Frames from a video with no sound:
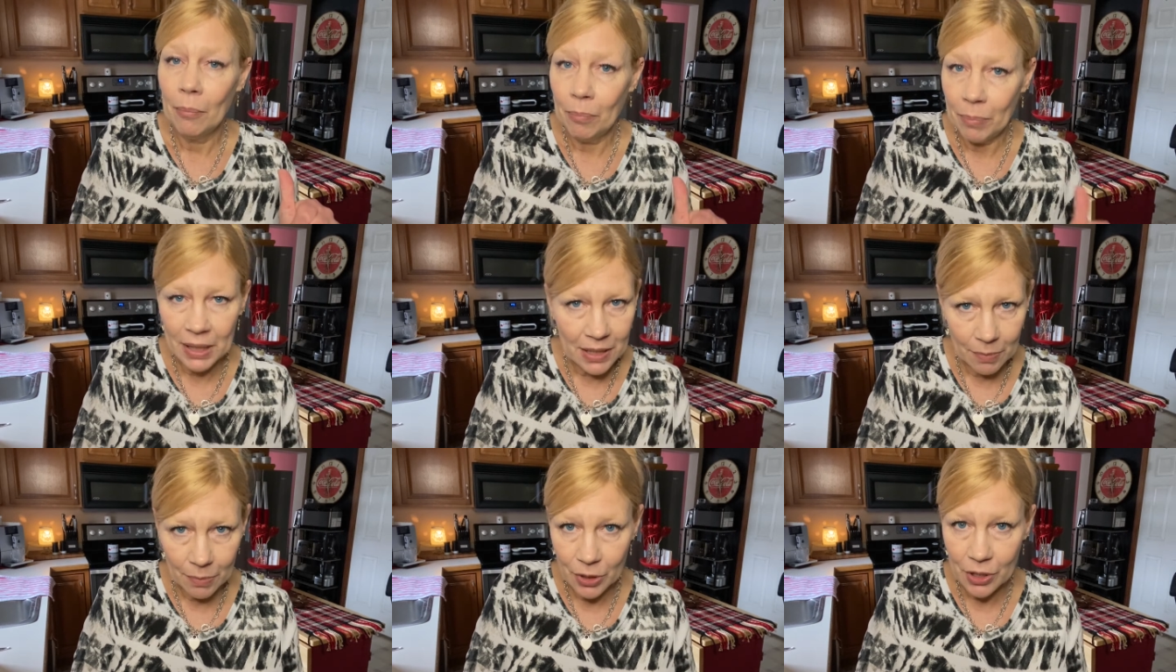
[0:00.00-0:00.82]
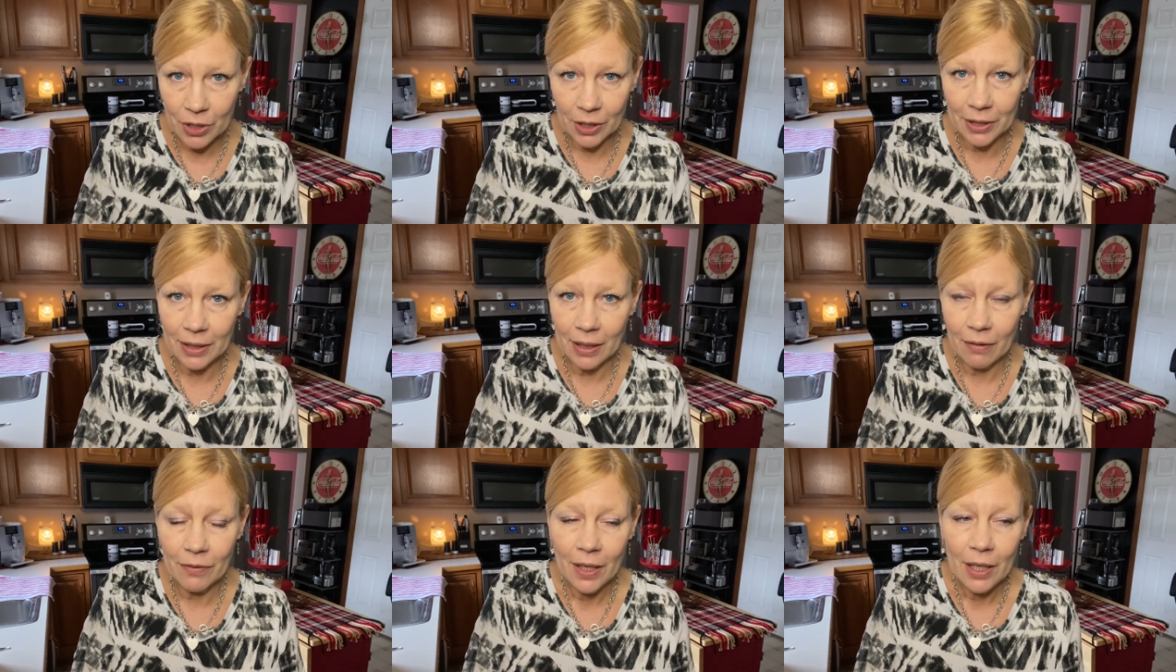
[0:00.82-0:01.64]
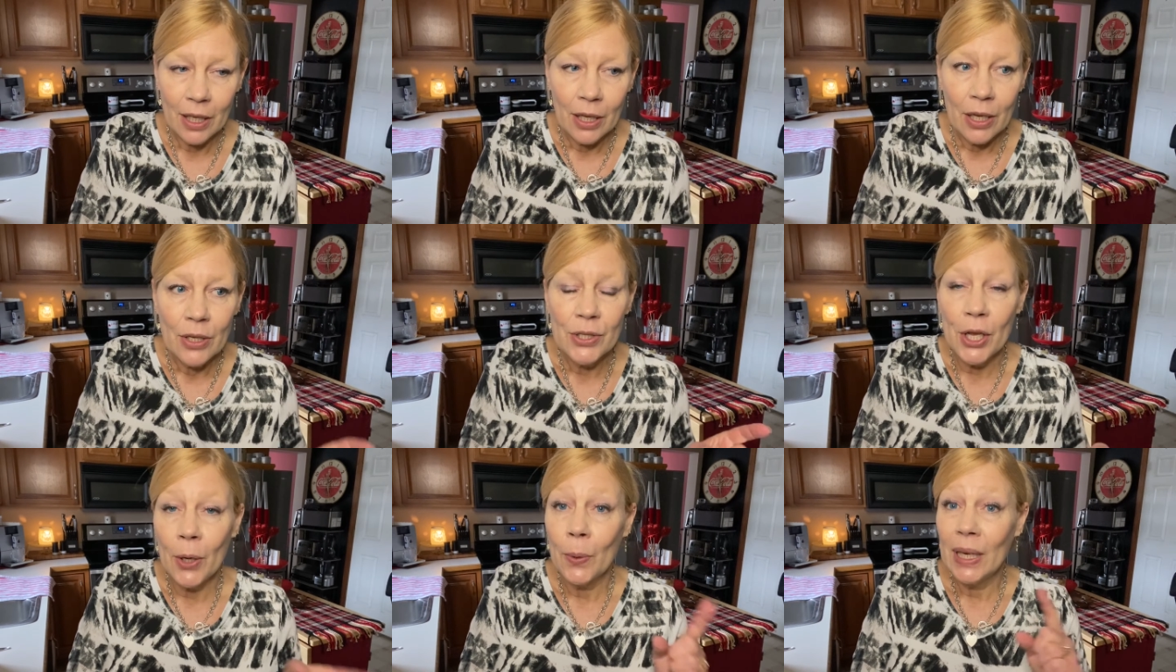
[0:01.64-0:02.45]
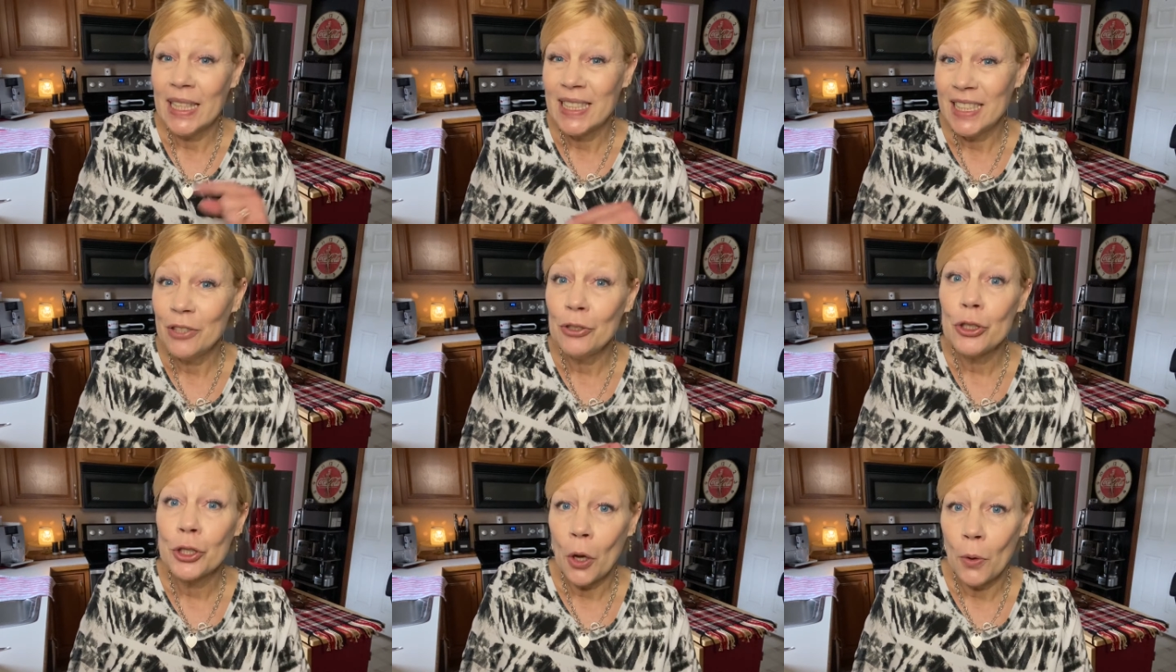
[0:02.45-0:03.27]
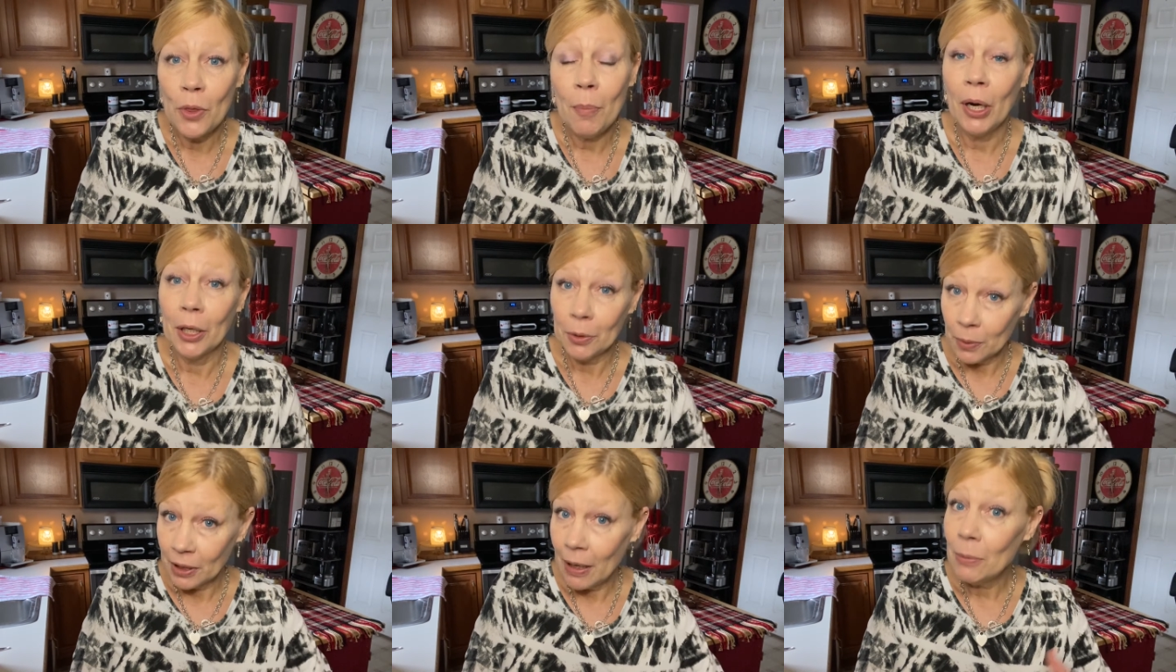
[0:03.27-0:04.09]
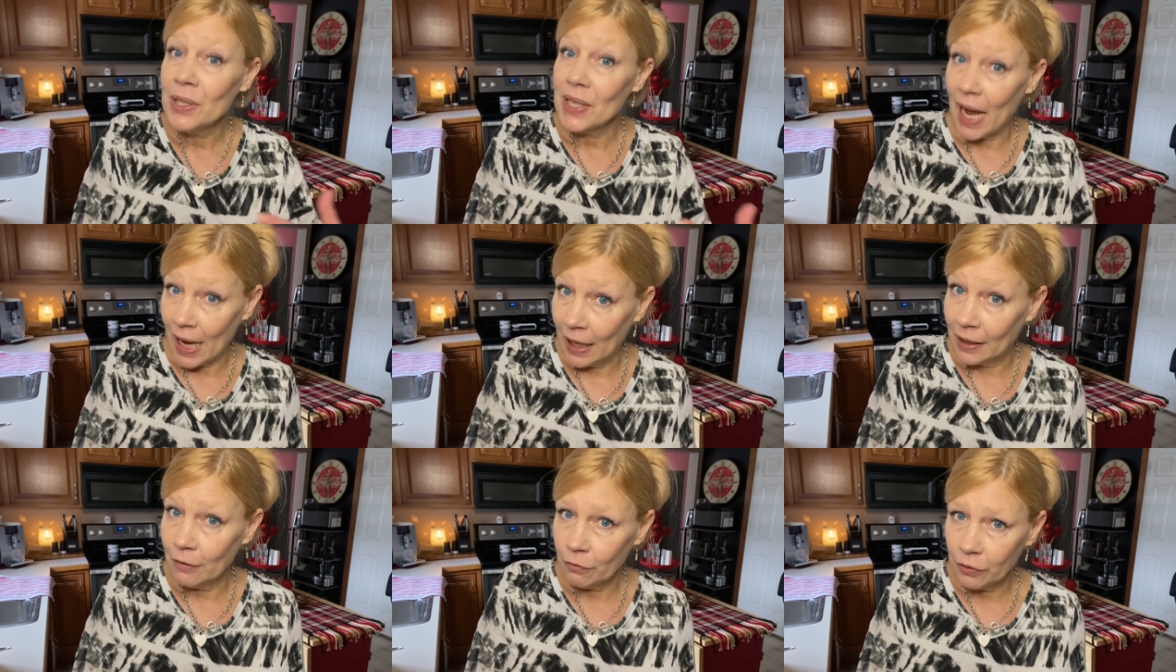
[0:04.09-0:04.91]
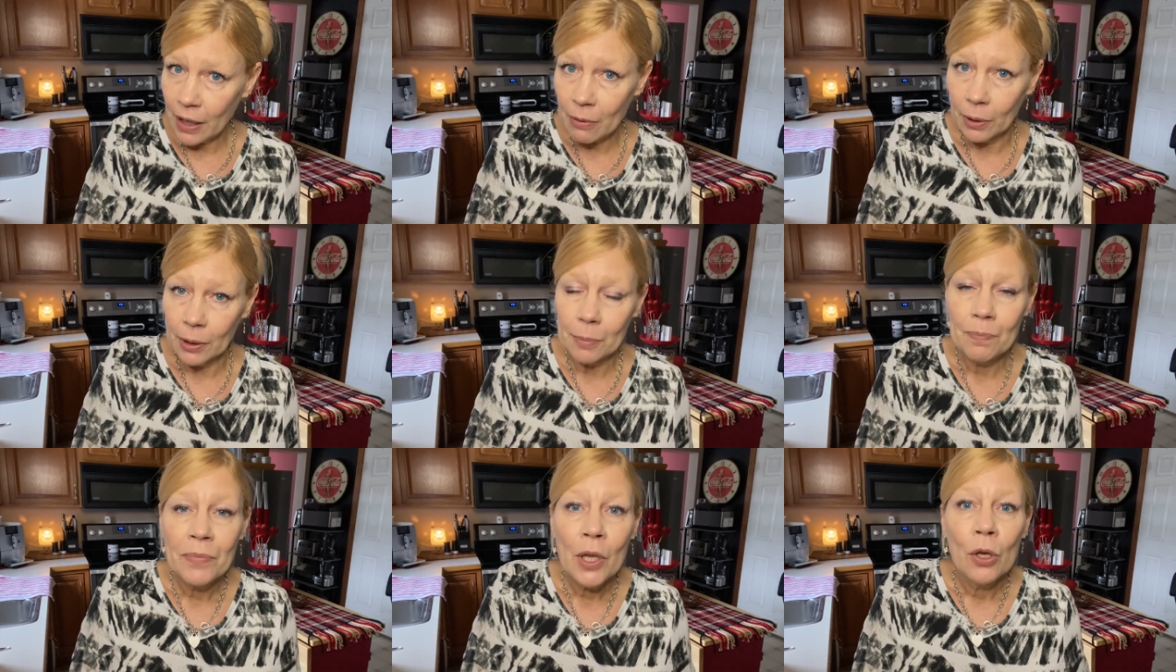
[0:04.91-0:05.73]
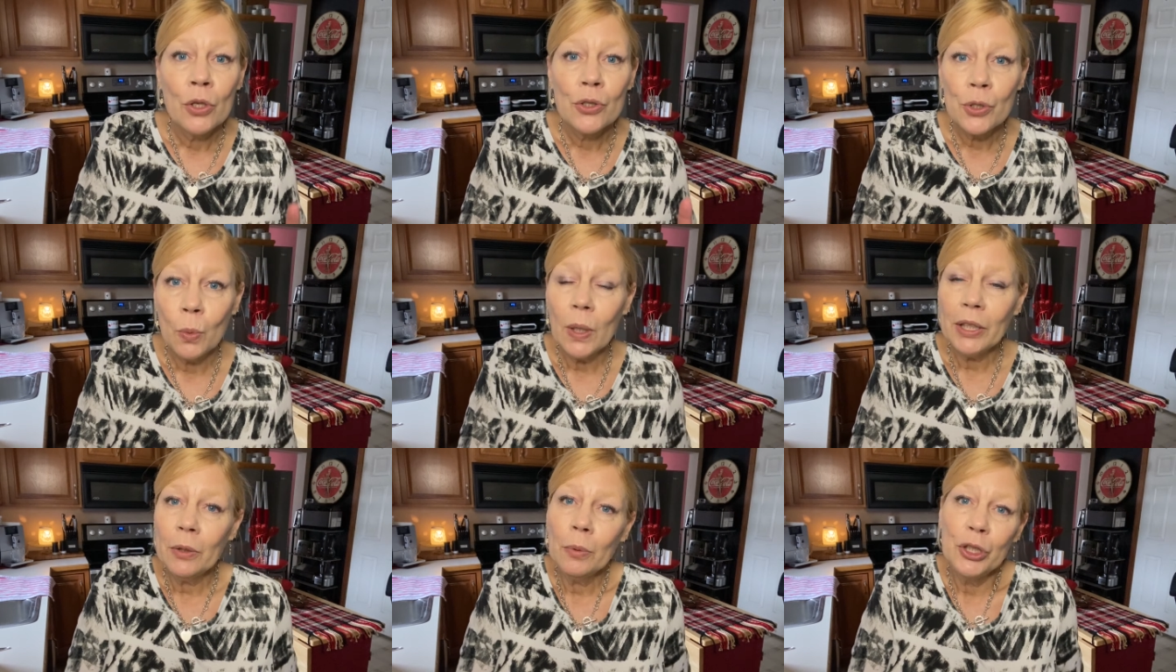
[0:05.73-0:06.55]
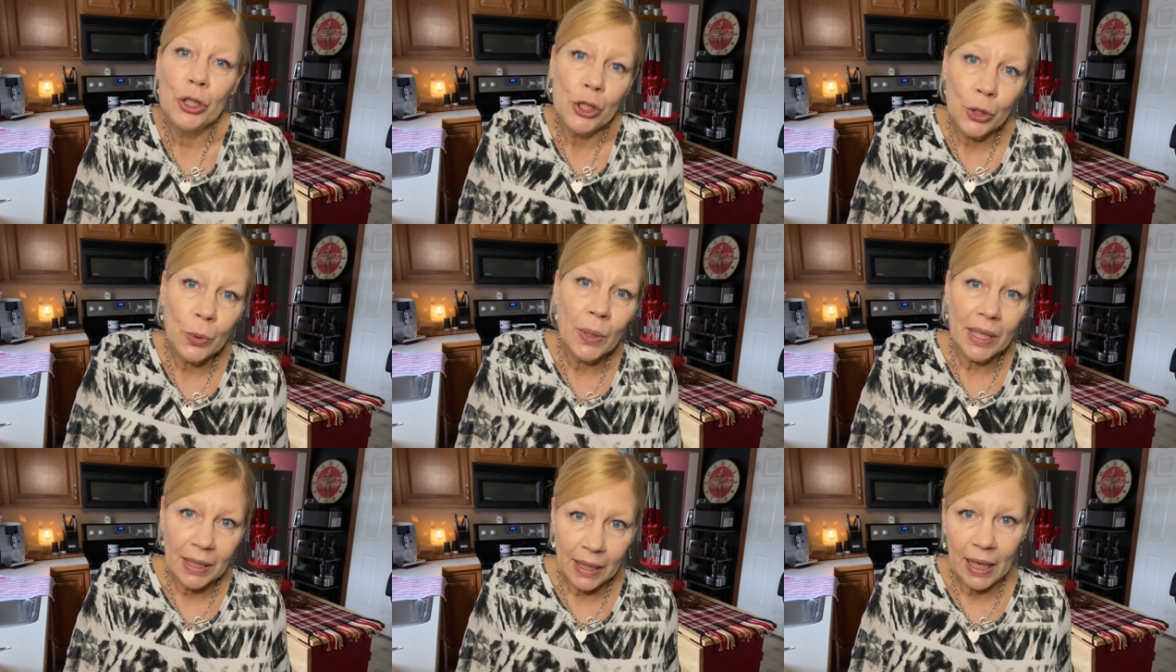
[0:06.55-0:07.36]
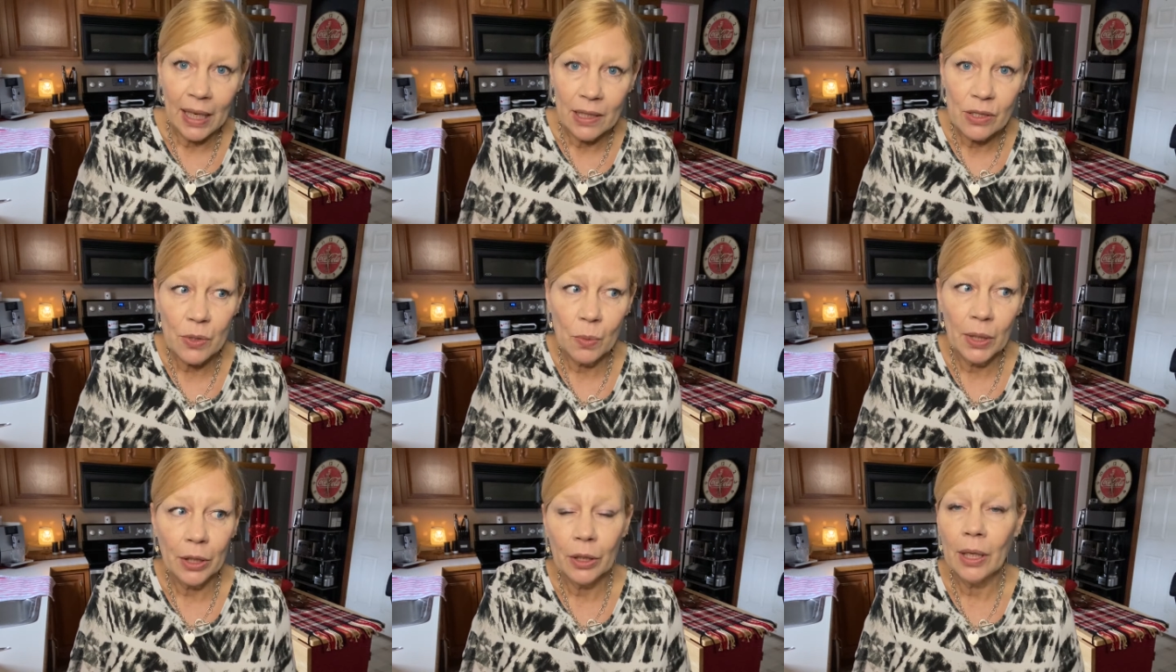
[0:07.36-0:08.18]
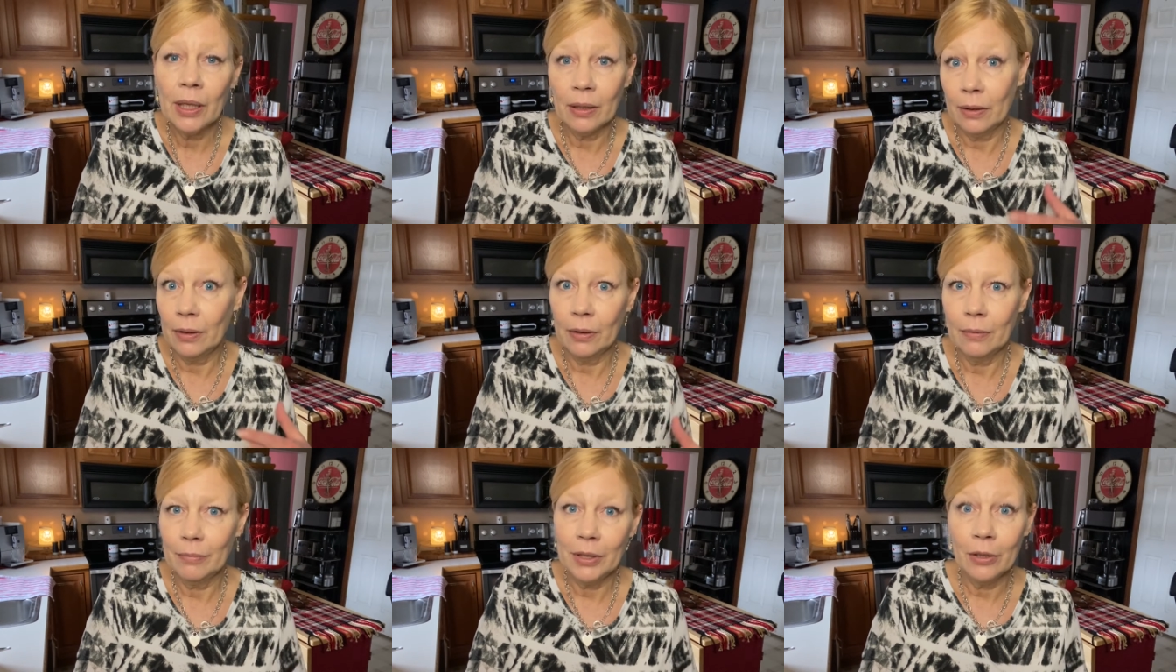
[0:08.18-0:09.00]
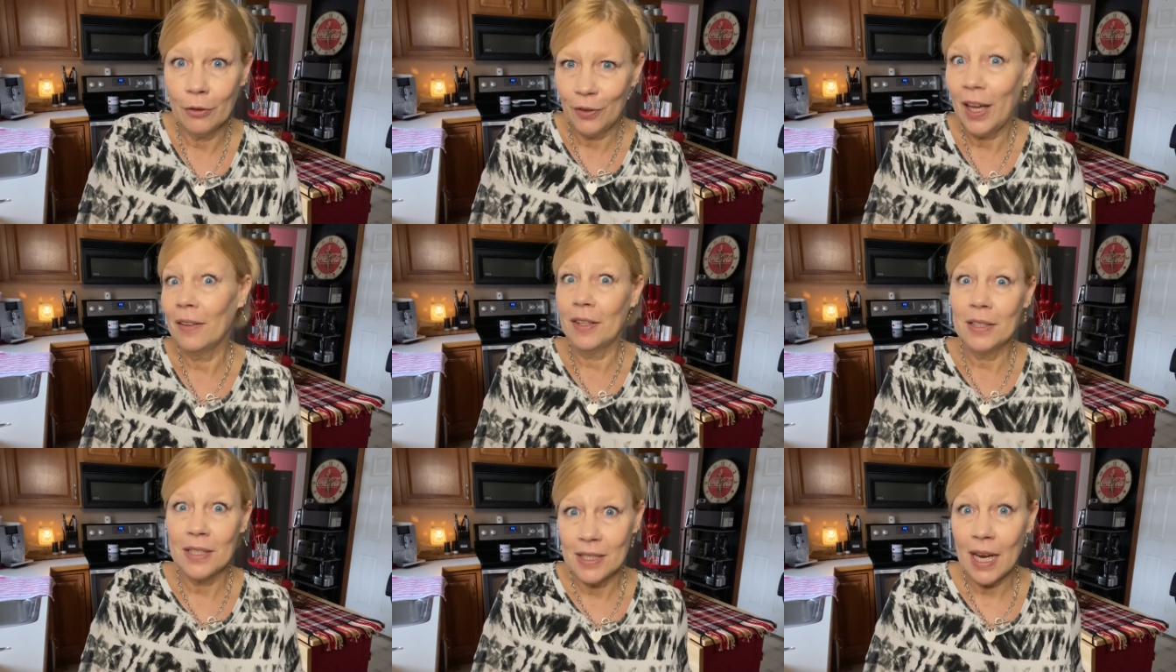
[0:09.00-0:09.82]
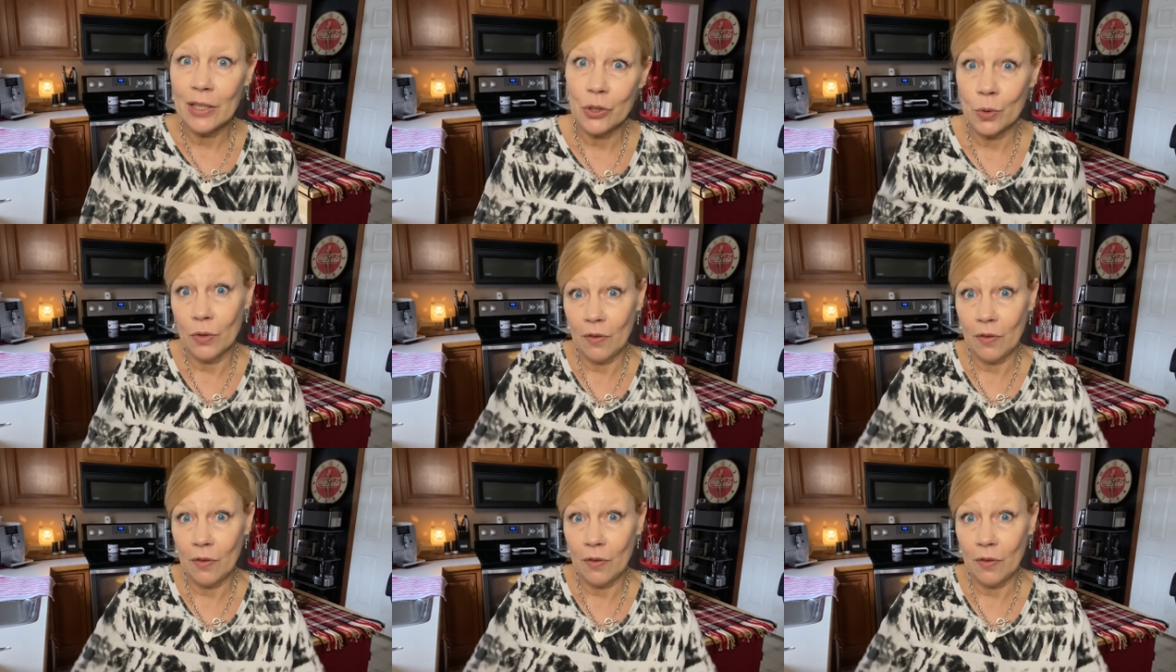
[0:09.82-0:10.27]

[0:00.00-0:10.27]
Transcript: but I didn't push it hard enough. So it didn't show the part where I was adding flour. So what you would do in a case where you know, had the disaster of the